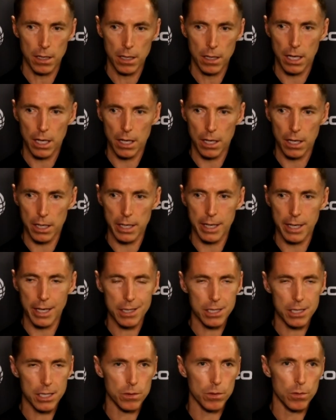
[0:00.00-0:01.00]
our
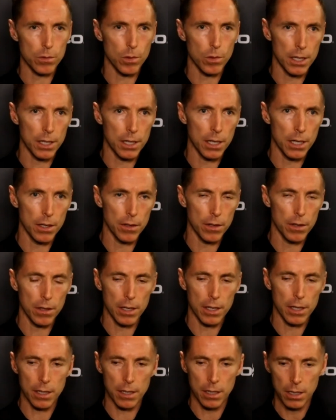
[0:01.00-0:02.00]
connections with one
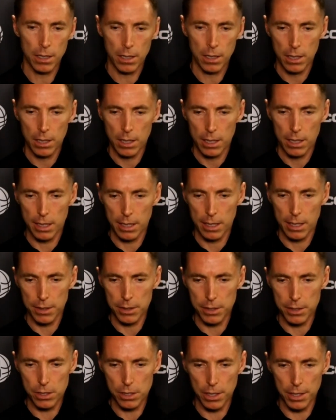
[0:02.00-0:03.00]
another, and are
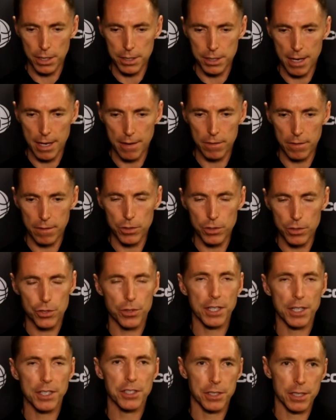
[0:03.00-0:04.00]
starting to have little
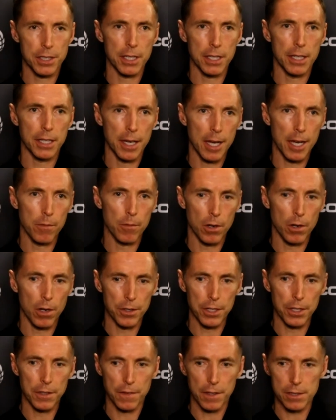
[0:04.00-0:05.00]
stretches in the game where our
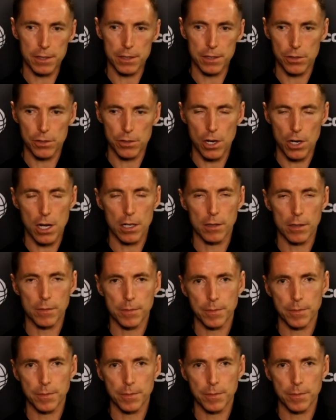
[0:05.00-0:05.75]
defense is strong.